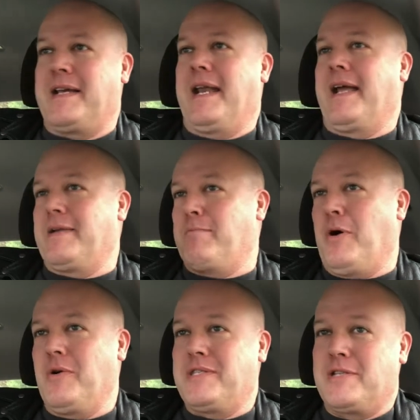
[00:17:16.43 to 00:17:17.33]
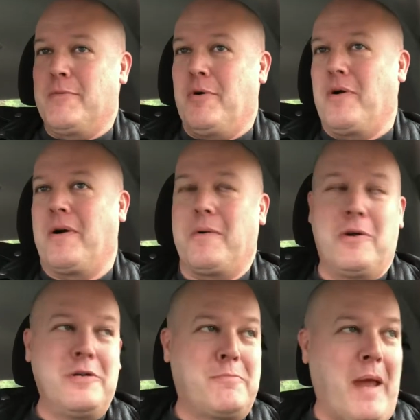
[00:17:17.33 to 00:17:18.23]
could post some more
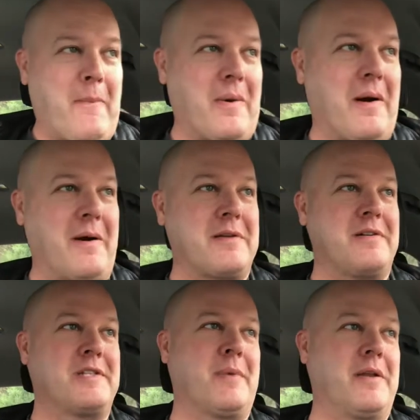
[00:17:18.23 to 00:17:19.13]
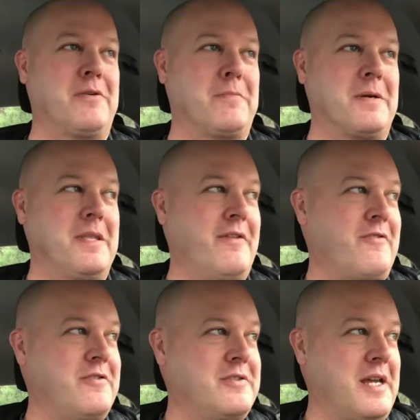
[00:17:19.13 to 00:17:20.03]
newspaper articles about Uber and Lyft
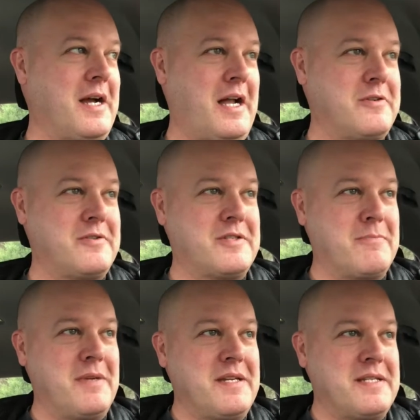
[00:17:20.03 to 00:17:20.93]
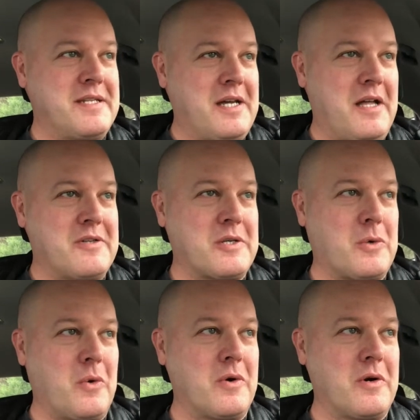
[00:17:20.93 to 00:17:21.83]
losing hundreds of millions of dollars a
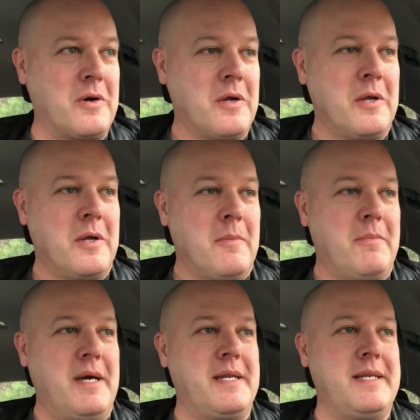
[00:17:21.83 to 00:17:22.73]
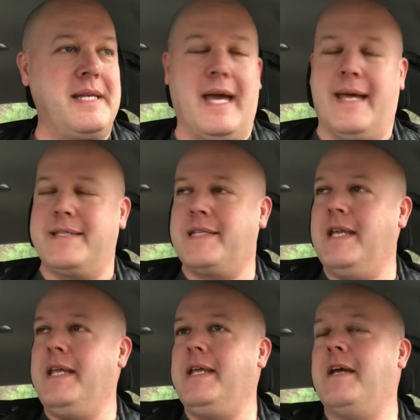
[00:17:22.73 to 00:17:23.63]
quarter. But yeah,
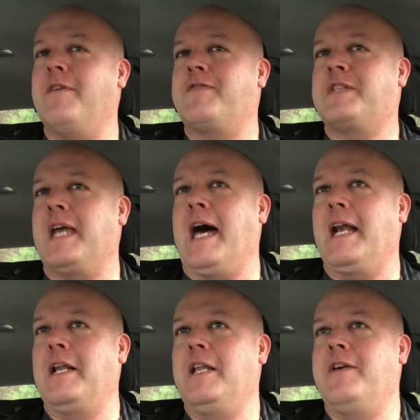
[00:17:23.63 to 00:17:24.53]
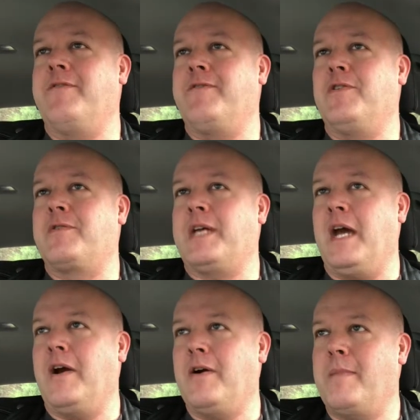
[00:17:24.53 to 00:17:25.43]
city of Seattle, if you
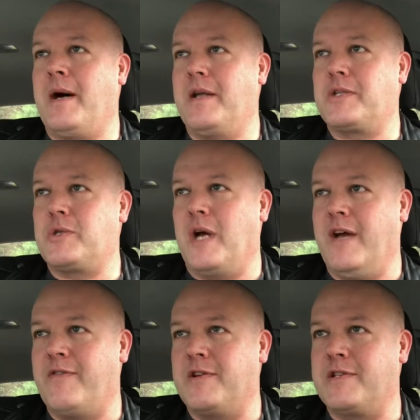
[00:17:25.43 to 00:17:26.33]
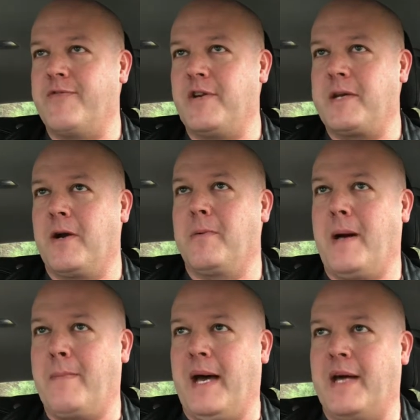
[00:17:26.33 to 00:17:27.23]
care about us drivers, if you care
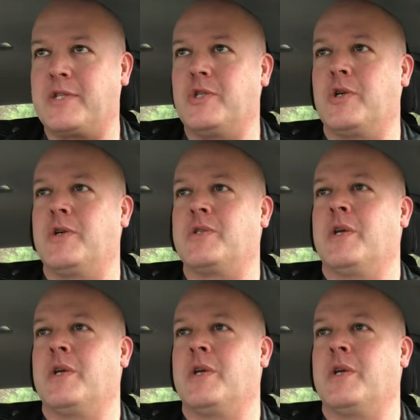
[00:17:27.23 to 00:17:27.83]
about passengers,